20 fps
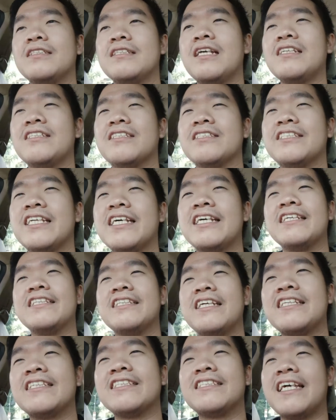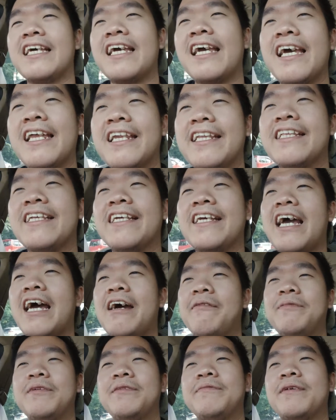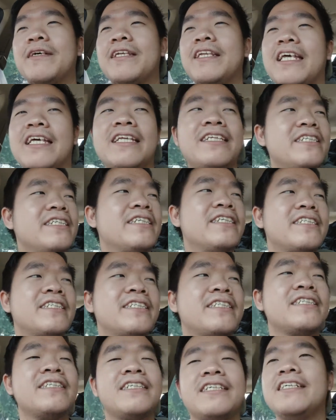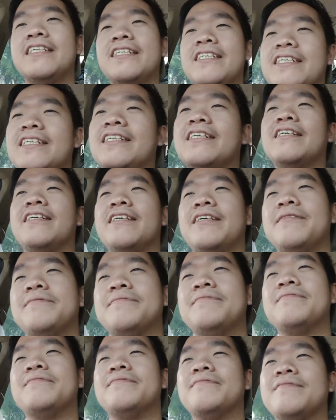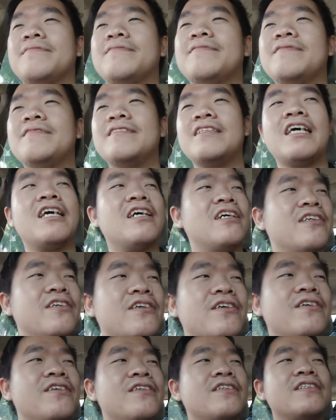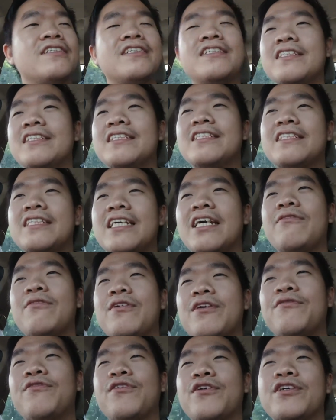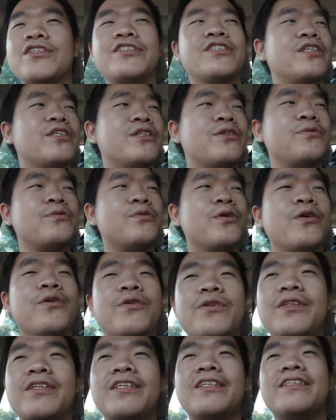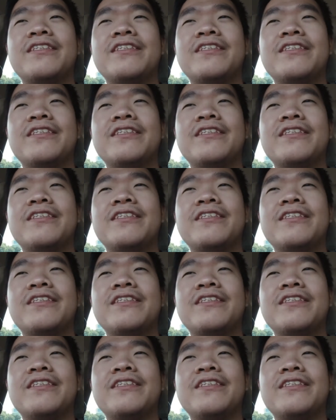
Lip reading: Not to say anything happened, but then just I don't know. Can't really focus on the road.